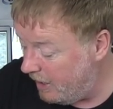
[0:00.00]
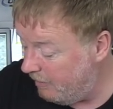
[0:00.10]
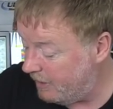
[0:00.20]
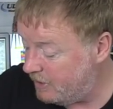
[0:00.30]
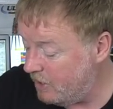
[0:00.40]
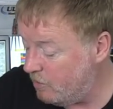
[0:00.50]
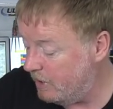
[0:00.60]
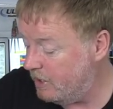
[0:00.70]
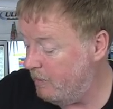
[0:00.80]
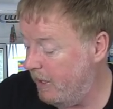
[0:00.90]
They've
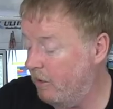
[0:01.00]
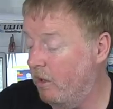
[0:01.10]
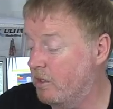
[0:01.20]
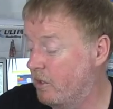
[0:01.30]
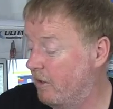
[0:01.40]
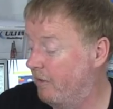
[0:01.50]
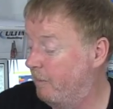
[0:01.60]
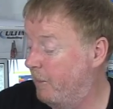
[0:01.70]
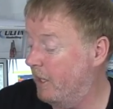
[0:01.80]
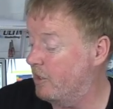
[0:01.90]
accentuated the panel lines on the
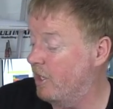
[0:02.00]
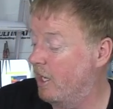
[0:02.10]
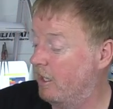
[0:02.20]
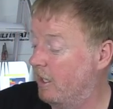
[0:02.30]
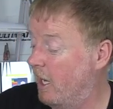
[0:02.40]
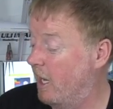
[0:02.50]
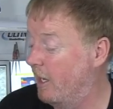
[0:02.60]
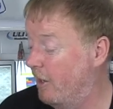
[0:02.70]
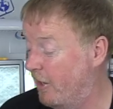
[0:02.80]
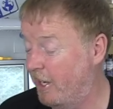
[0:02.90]
picture
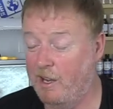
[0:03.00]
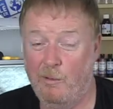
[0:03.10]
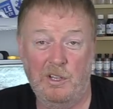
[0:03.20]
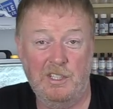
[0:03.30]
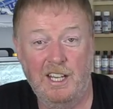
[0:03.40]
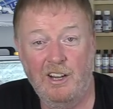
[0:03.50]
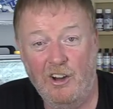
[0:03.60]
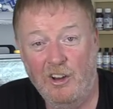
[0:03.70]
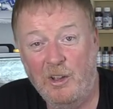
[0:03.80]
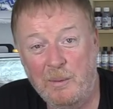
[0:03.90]
and I don't care what you say,
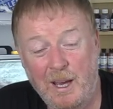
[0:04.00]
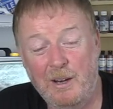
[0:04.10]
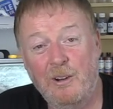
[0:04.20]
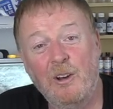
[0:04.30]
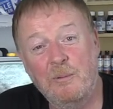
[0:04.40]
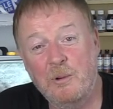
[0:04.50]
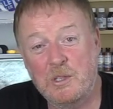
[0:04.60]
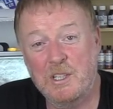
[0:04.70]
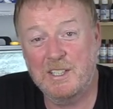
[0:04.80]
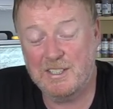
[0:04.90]
I like panel line
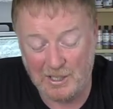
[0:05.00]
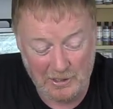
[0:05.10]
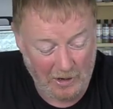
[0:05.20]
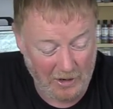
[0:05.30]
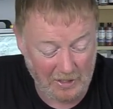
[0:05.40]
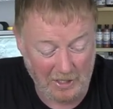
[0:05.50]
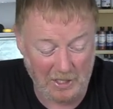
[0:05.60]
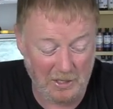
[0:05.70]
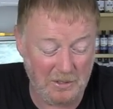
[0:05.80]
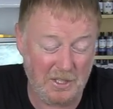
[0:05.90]
washes. So I'm gonna
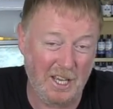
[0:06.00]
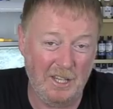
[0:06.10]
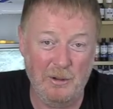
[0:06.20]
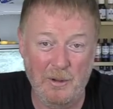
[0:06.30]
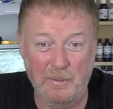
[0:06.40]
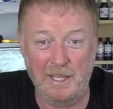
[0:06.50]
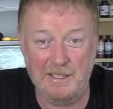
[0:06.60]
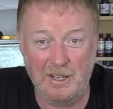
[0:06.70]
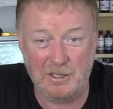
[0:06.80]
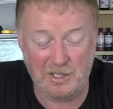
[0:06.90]
use uh, the UMP
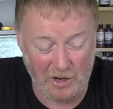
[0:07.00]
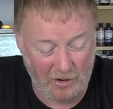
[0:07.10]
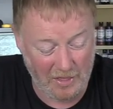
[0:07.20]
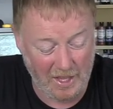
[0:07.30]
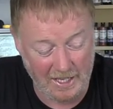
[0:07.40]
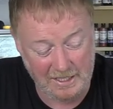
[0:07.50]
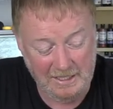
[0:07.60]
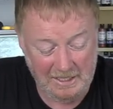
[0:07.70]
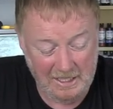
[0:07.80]
dark dirt on that.